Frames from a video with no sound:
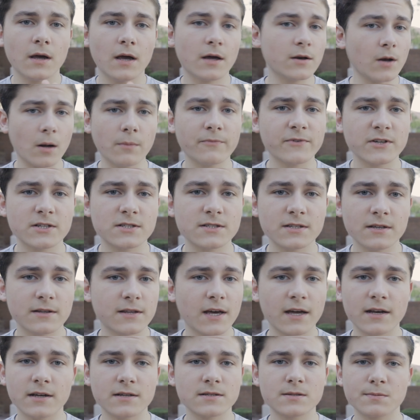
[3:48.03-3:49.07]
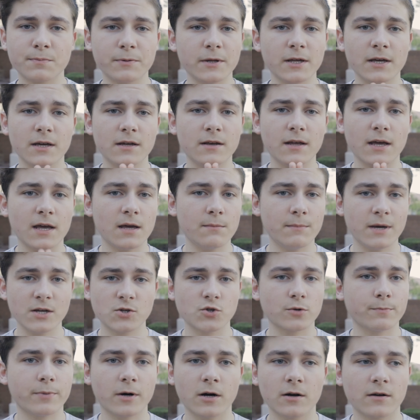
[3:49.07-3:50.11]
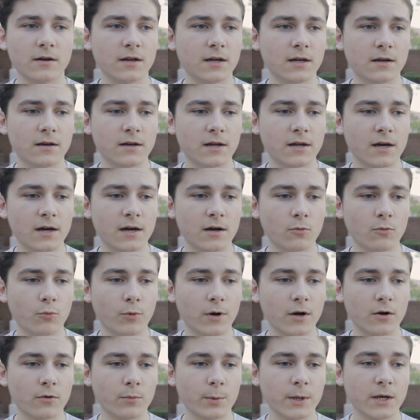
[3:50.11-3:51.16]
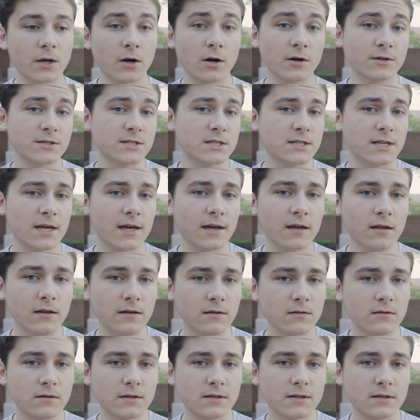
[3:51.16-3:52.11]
And obviously that has played a major part in where we are today.